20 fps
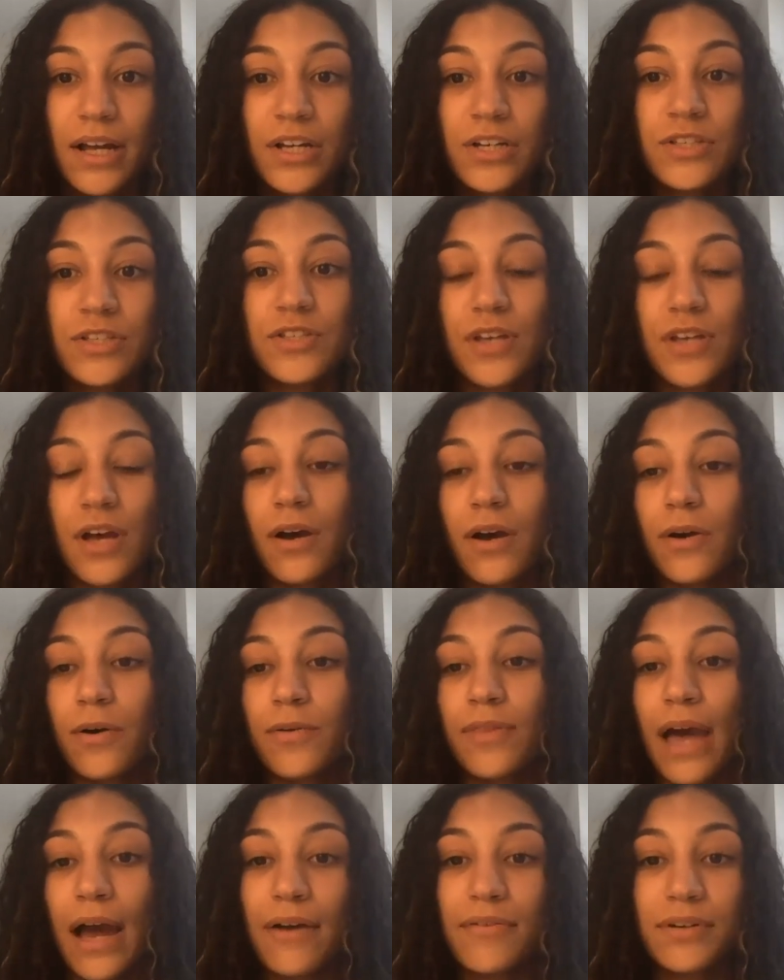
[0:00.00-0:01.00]
So
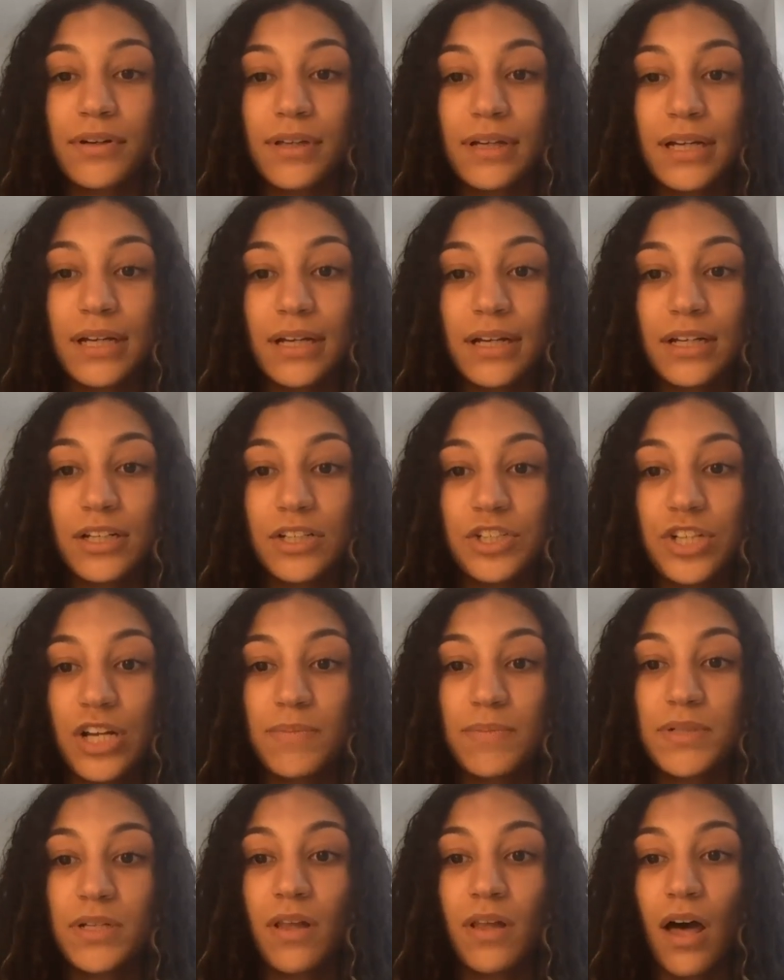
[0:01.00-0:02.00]
that really
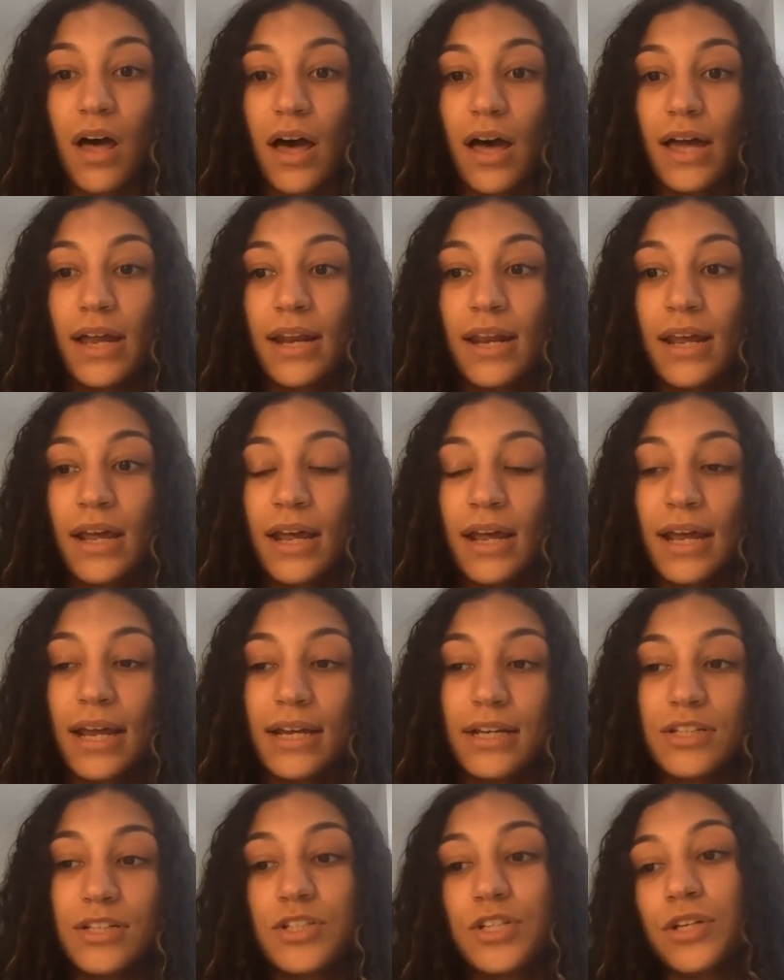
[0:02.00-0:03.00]
shaped a lot
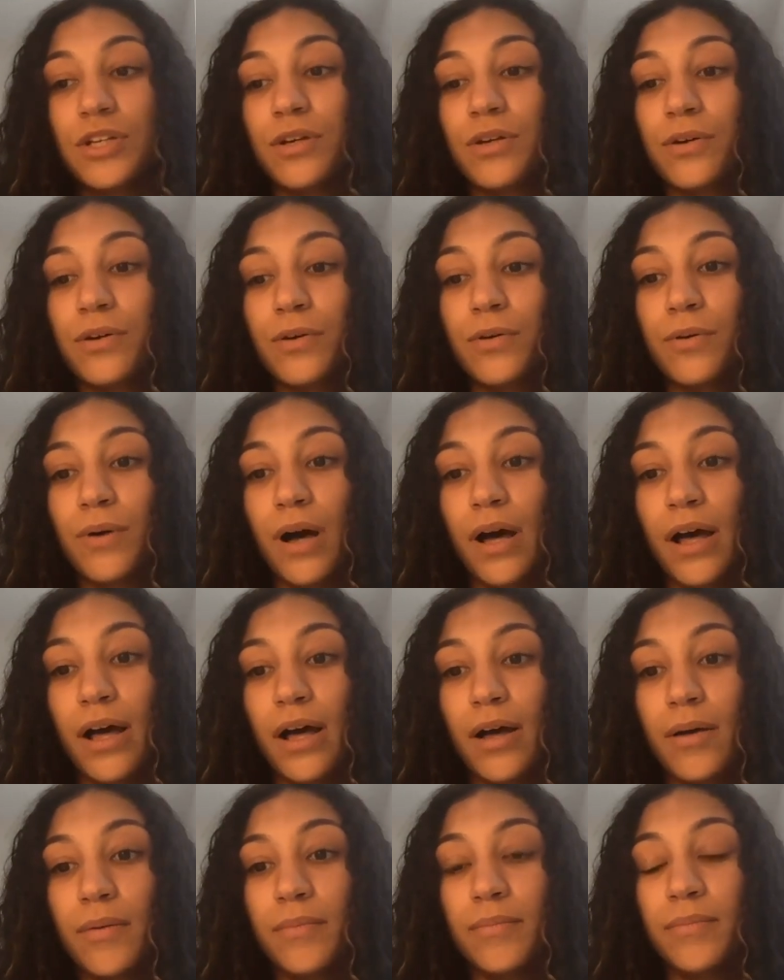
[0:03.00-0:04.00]
into
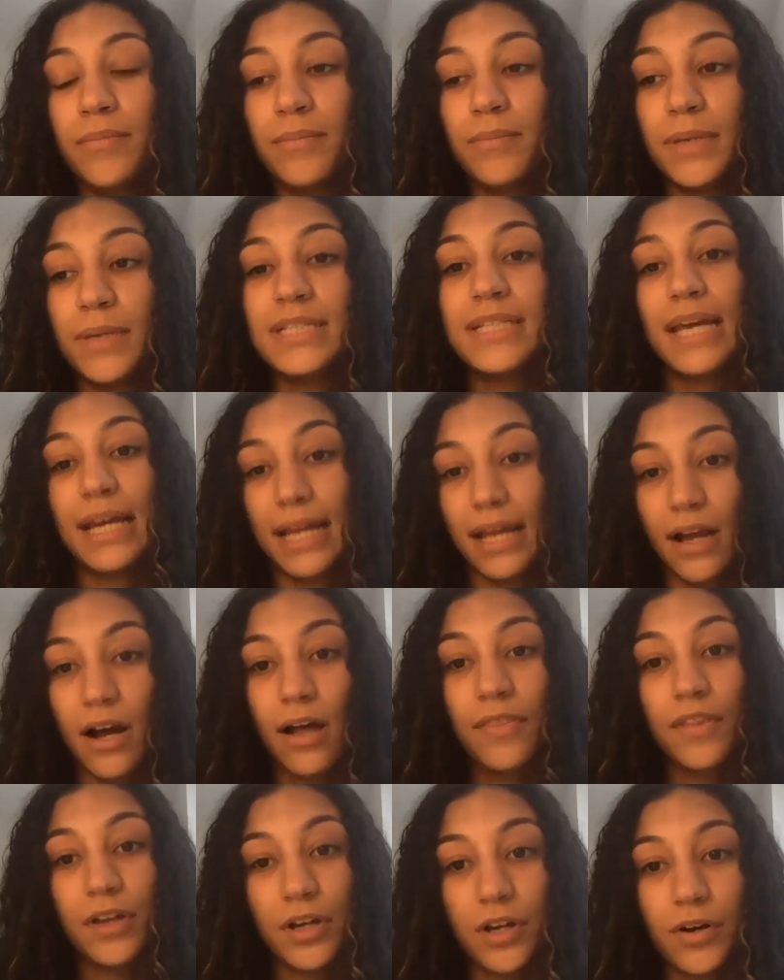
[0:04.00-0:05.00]
me taking
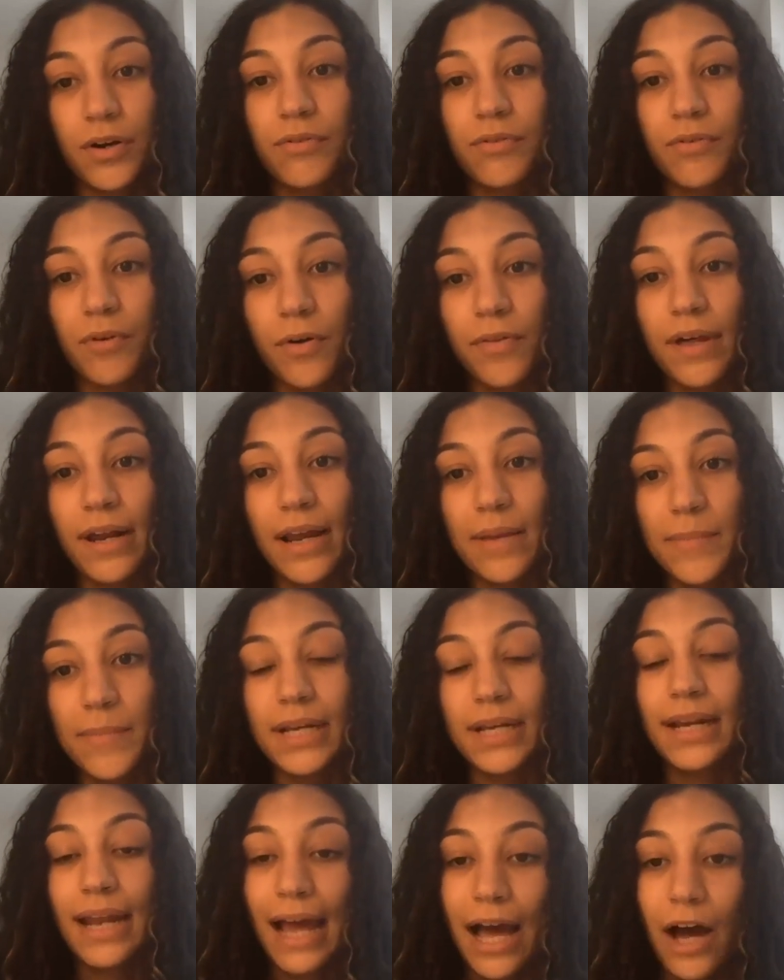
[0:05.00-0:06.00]
on the current role that I'm
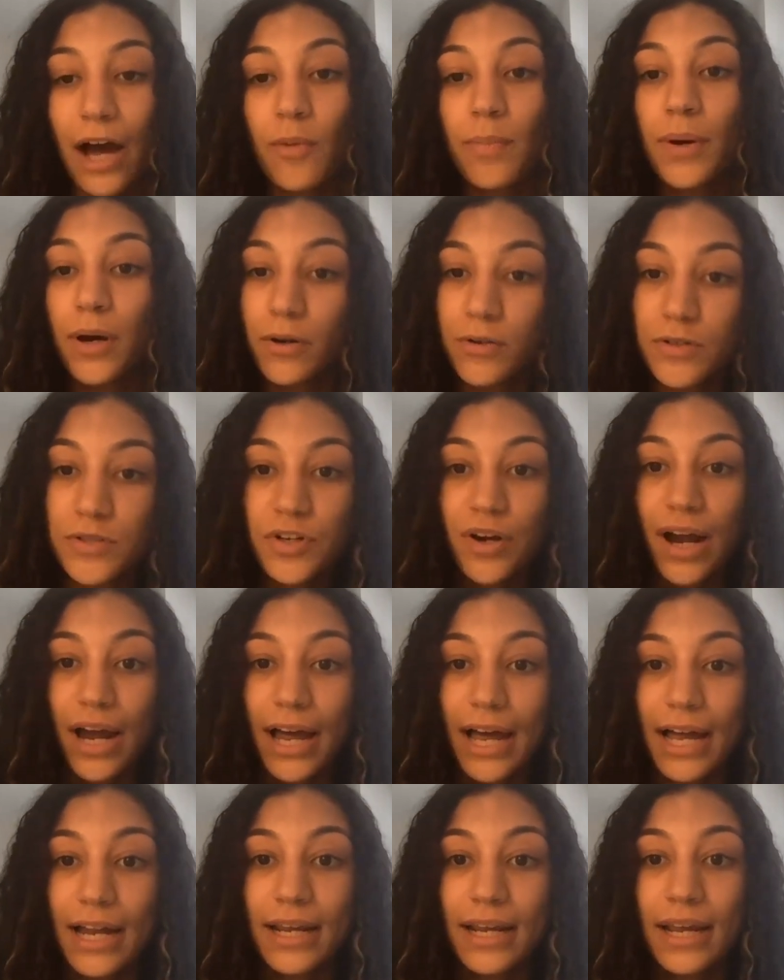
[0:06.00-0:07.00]
in now,
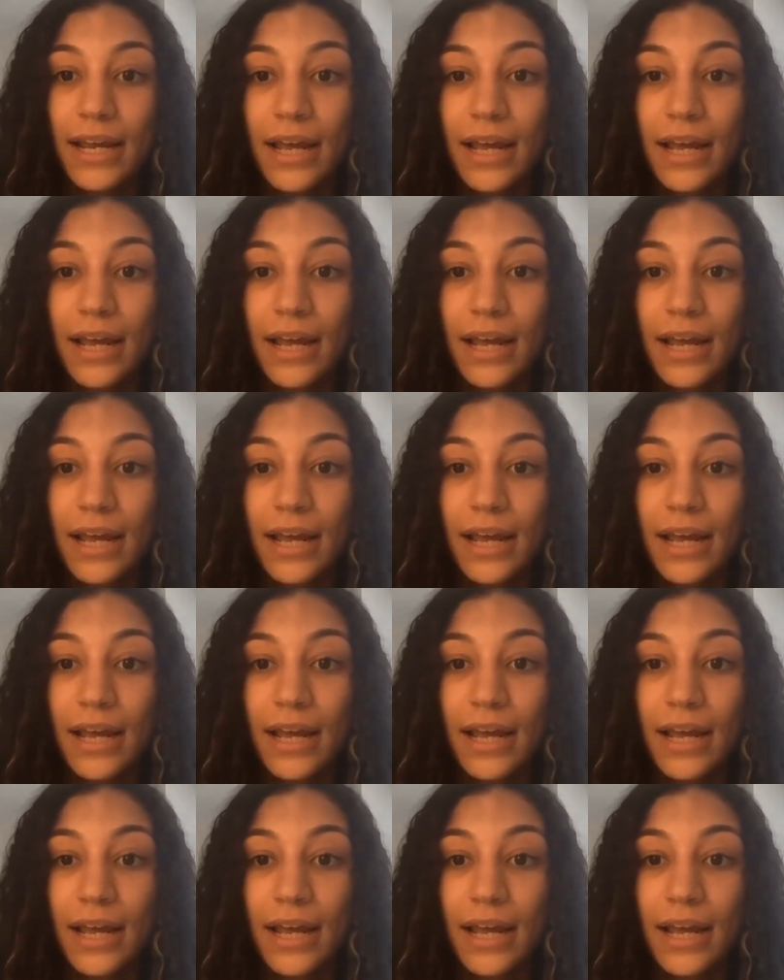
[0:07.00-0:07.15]
post-grad.